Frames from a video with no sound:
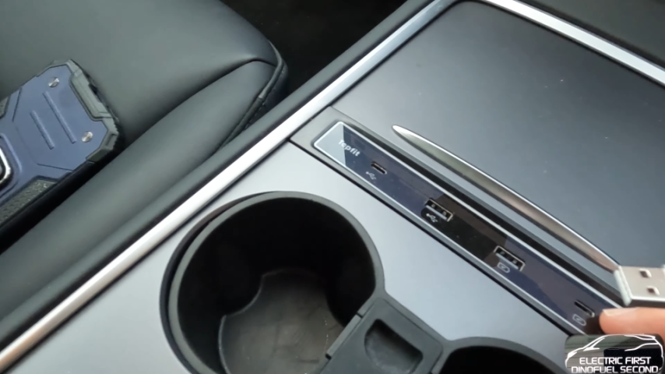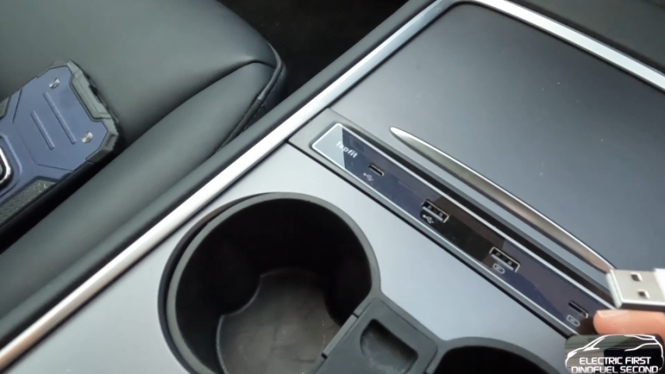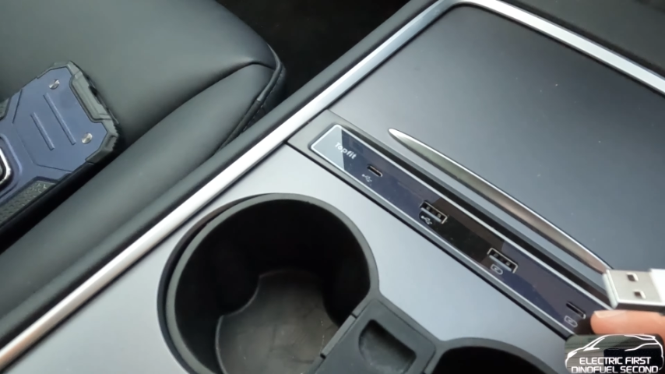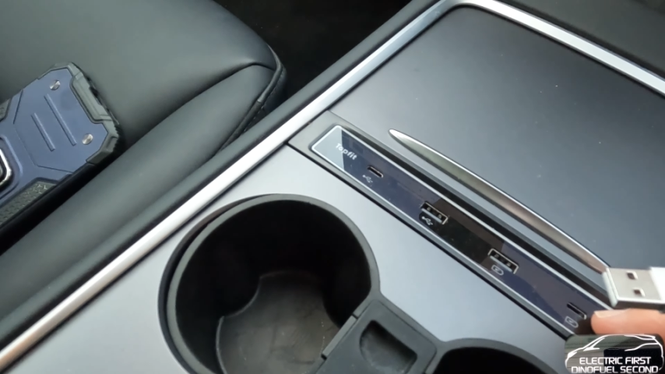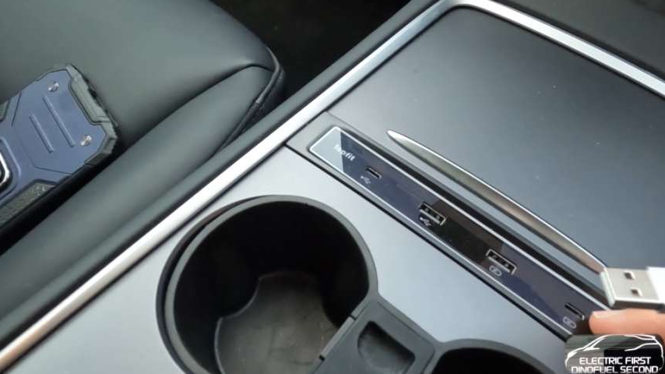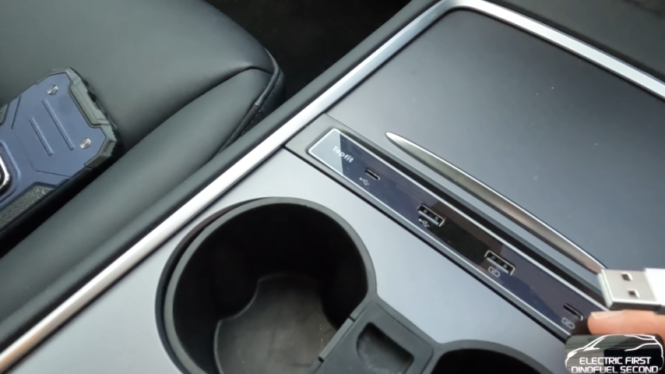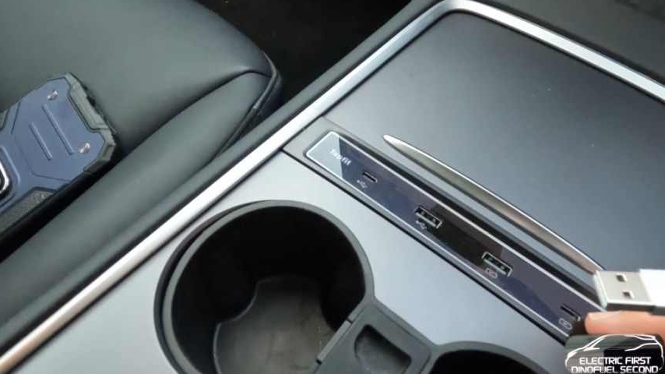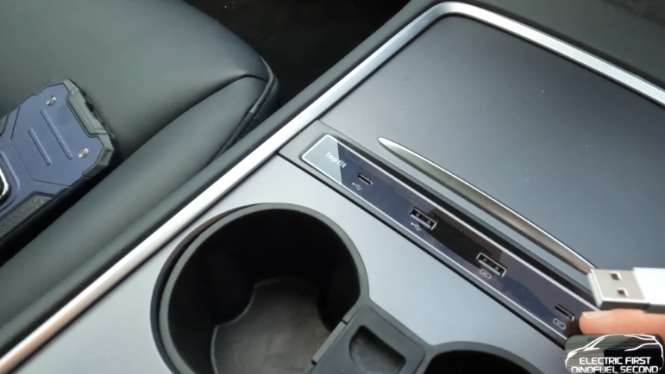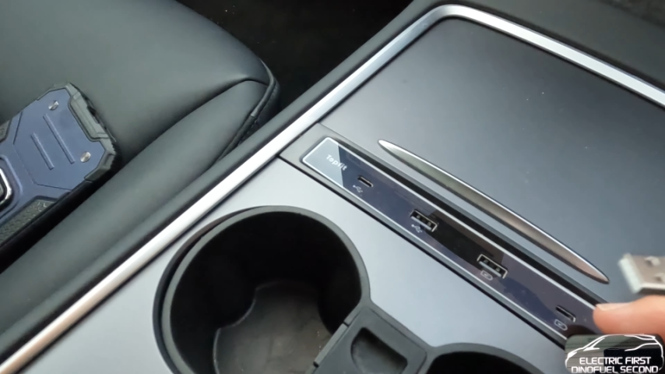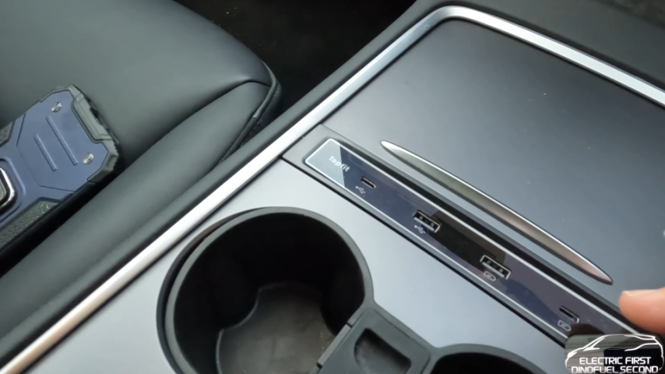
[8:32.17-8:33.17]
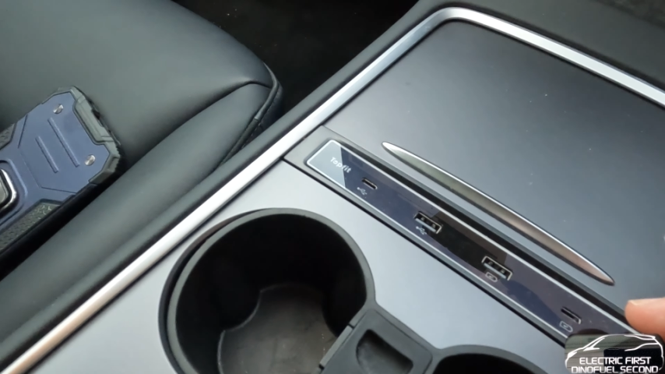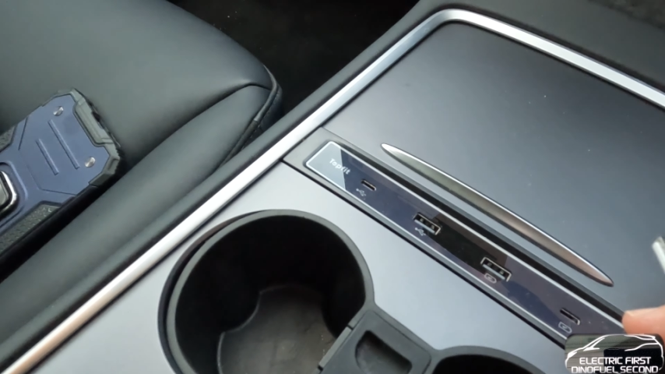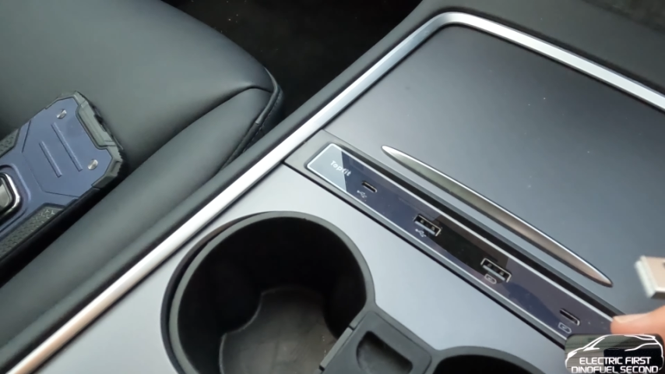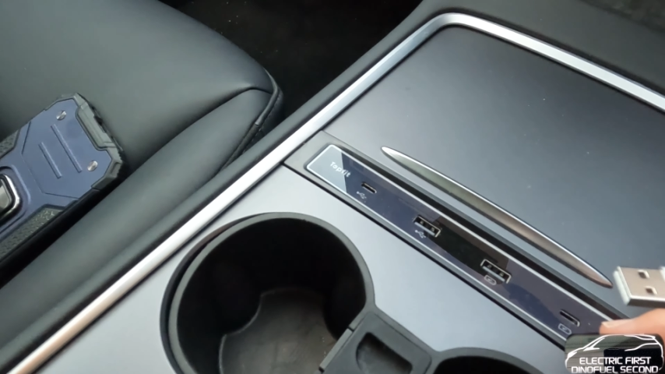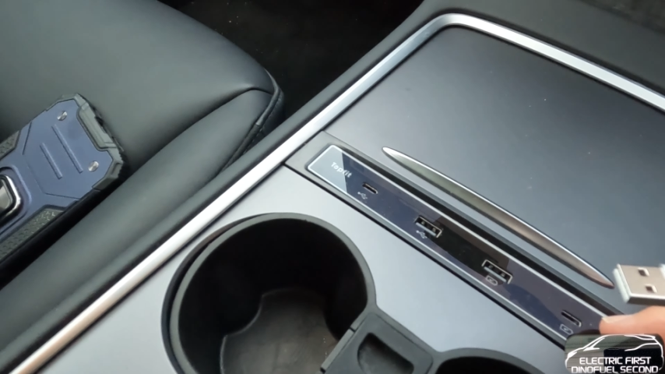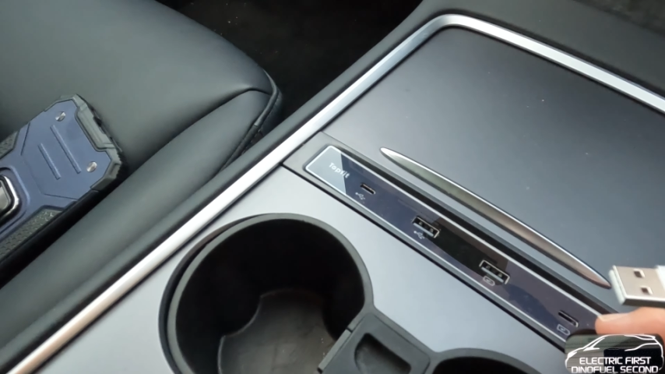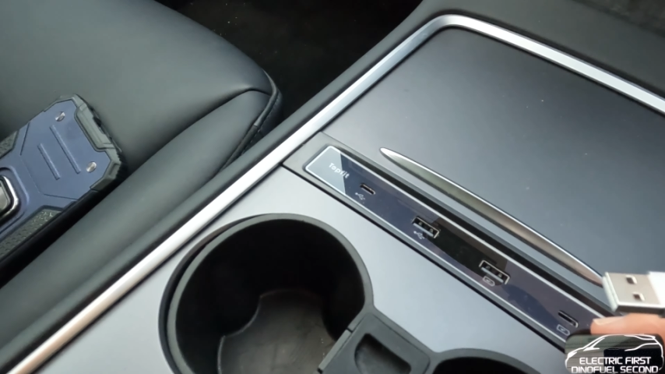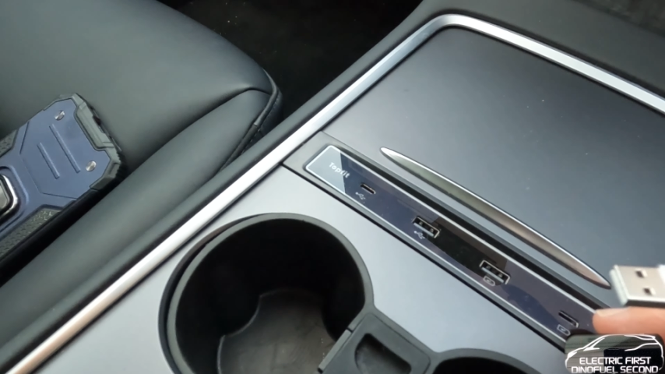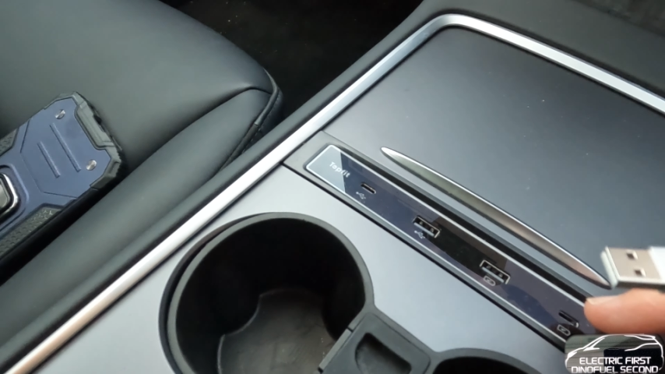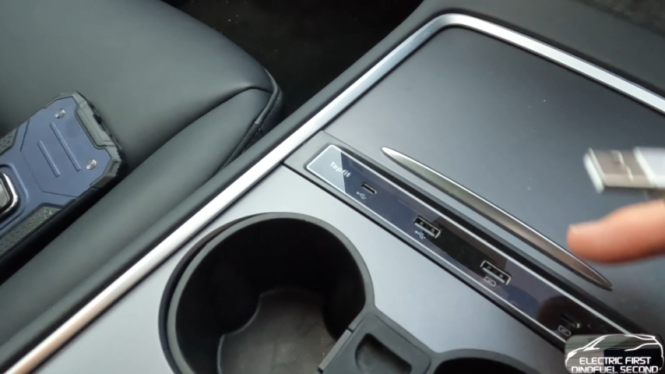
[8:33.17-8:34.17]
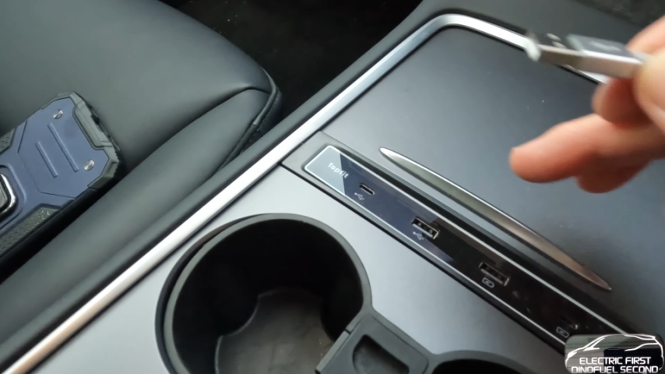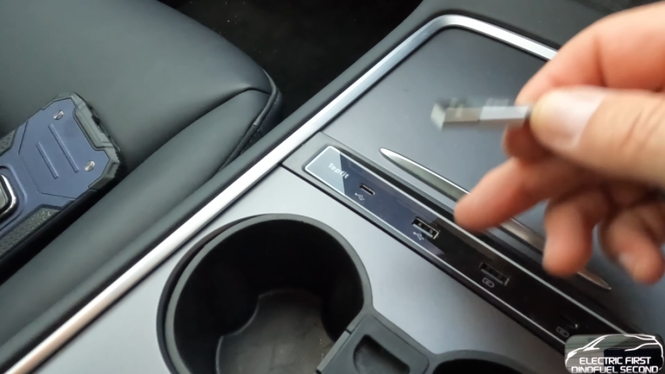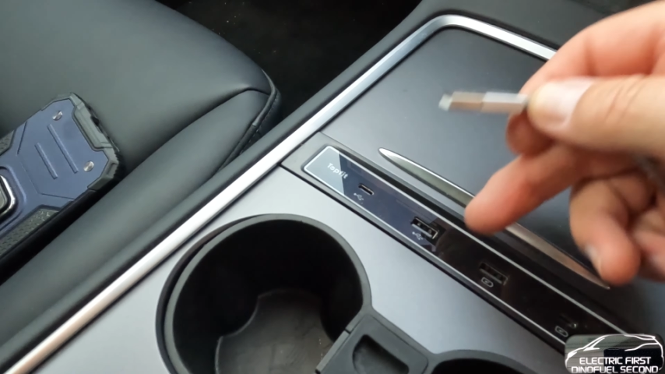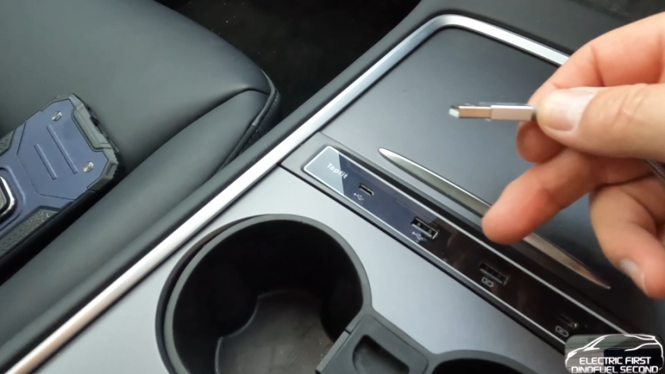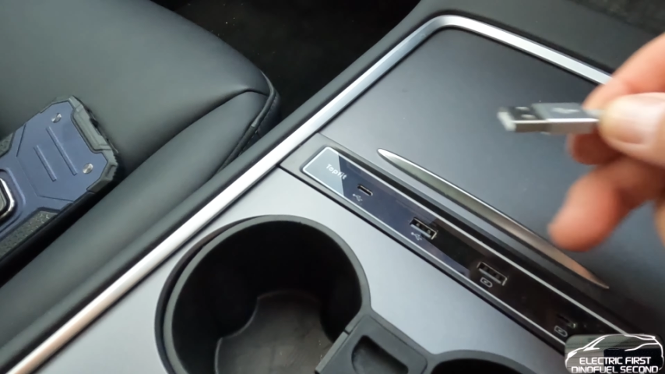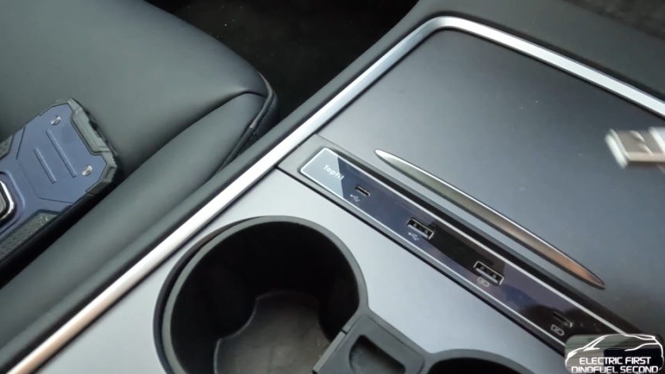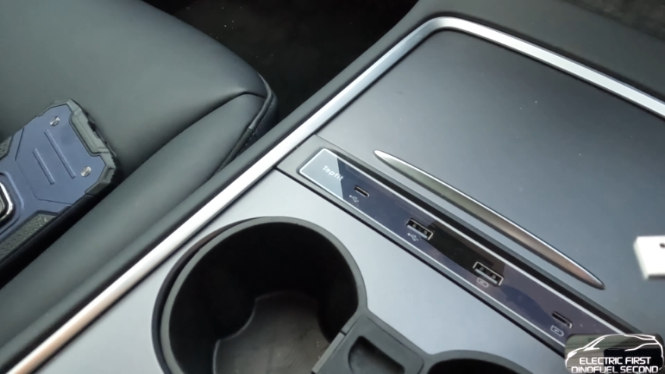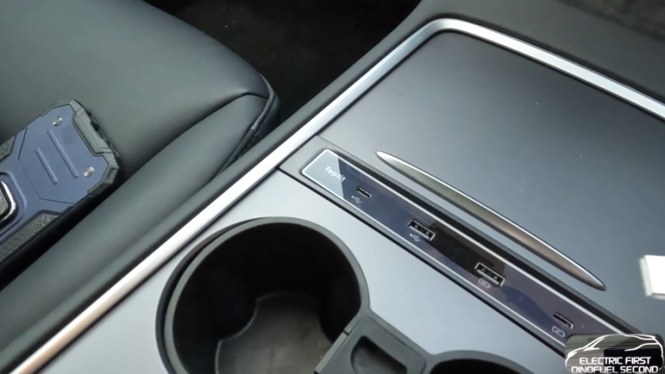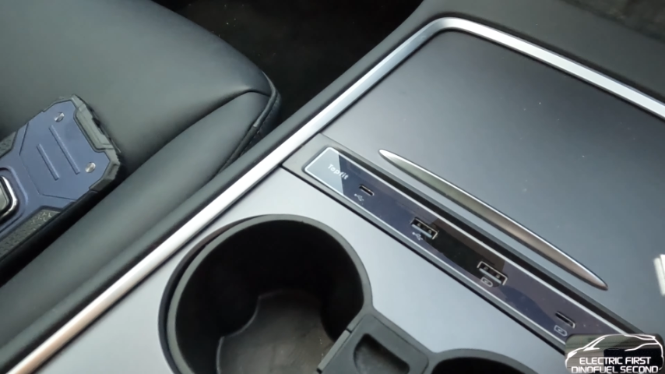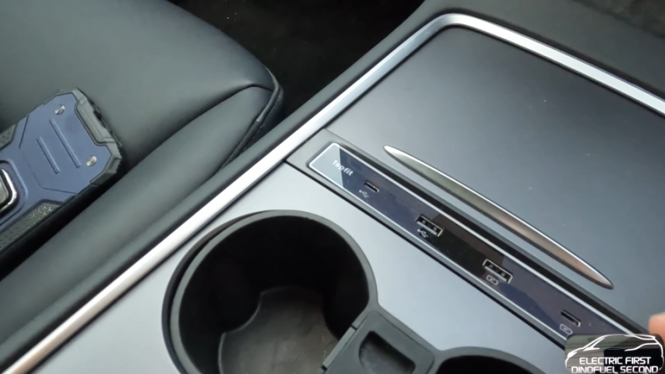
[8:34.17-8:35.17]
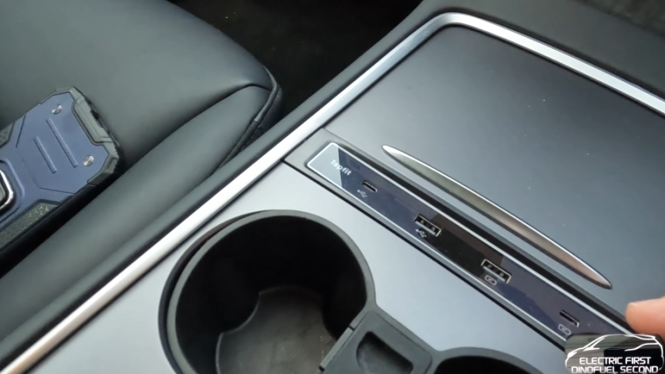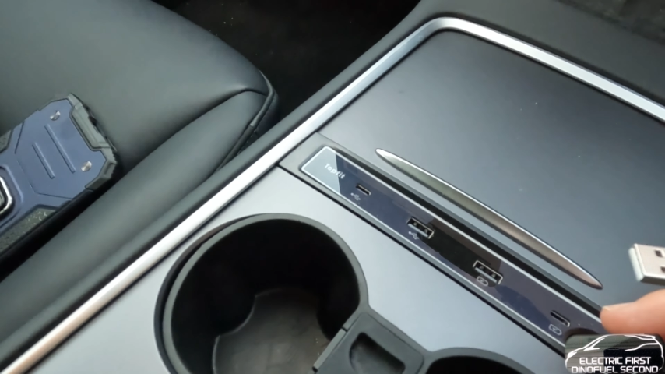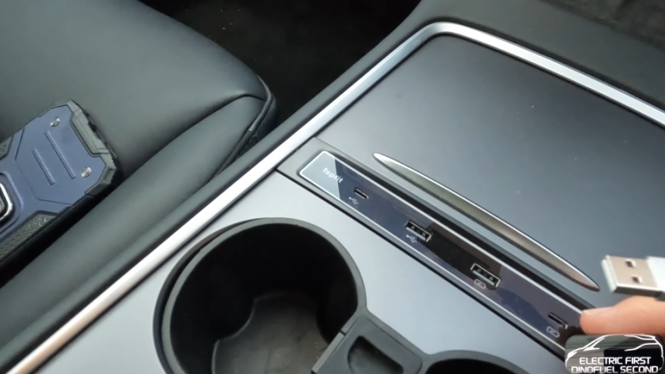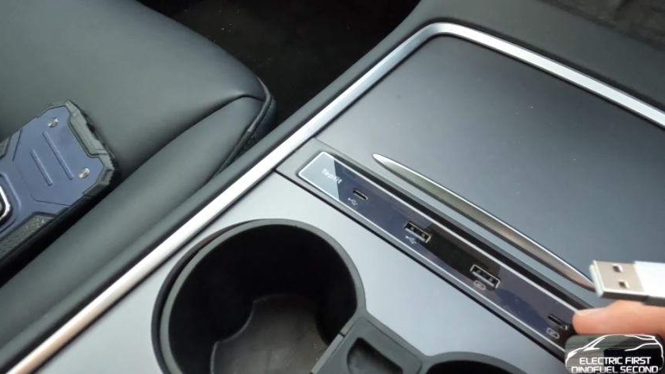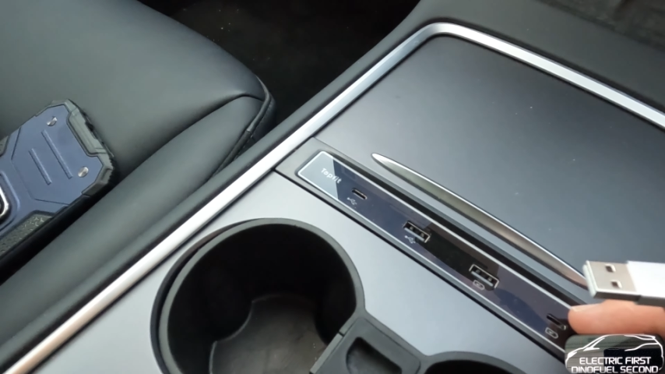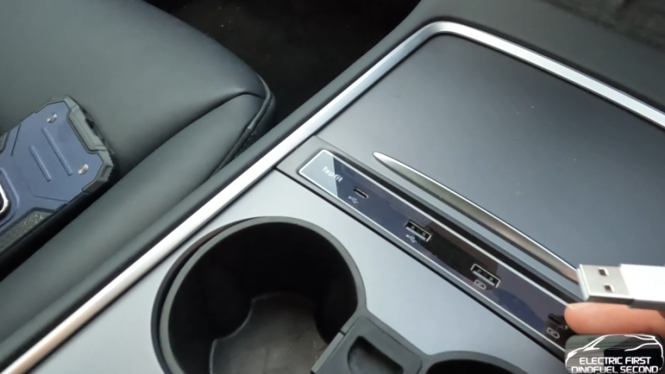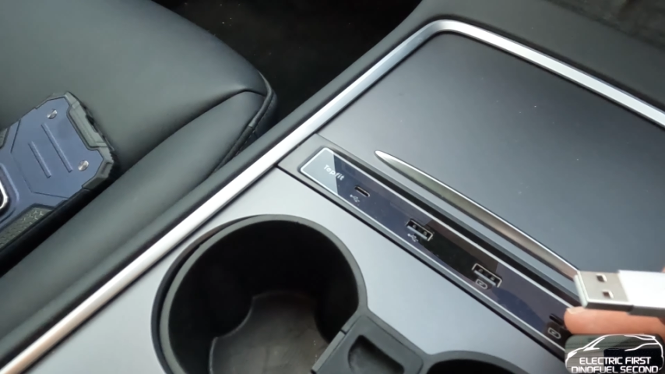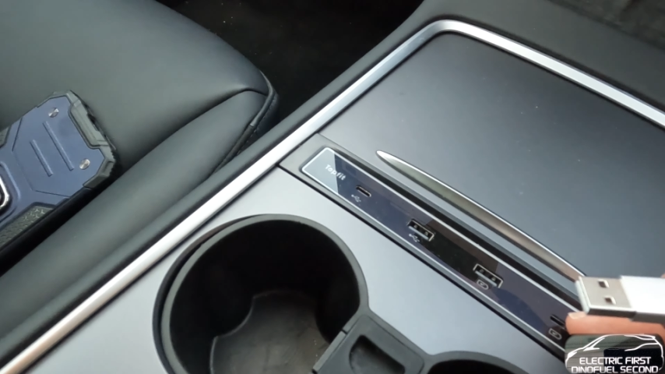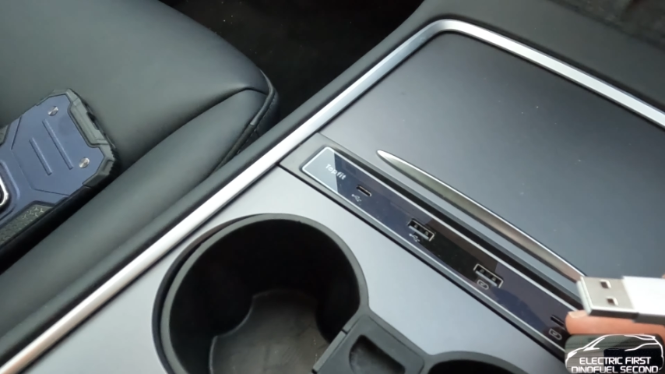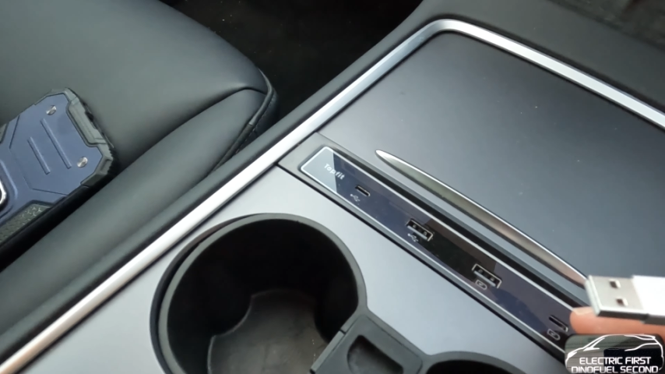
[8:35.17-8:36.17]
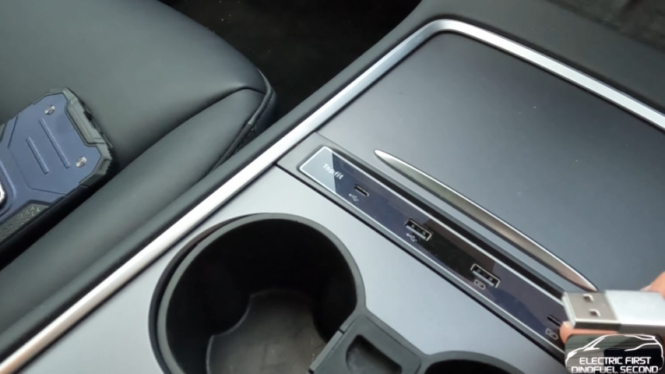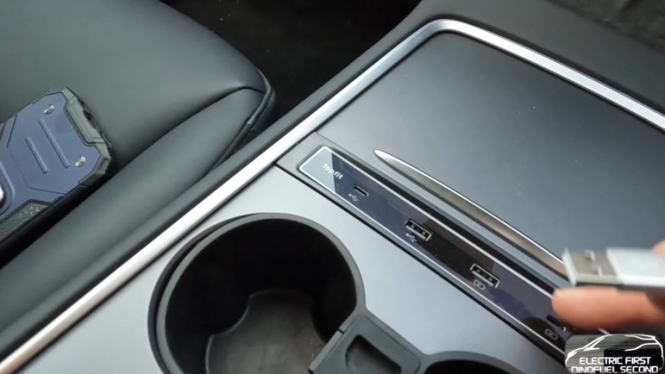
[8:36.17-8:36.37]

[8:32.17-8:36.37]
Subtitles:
(no speaker visible)